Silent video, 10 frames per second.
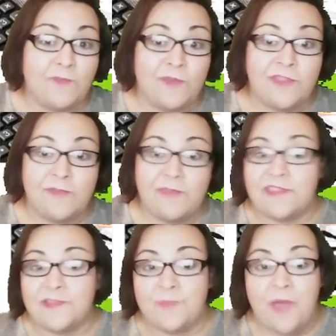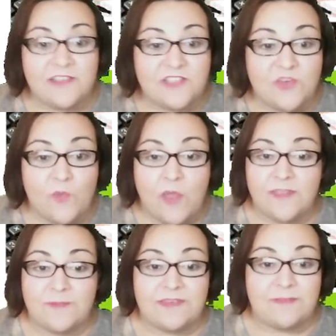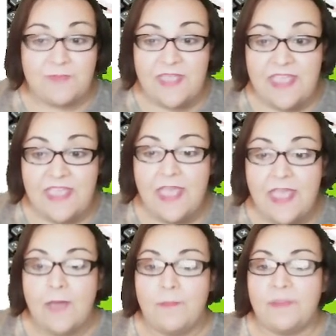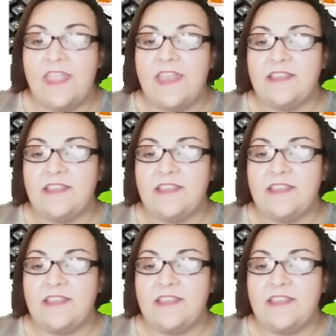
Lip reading: put them in the spots you want them to be, but then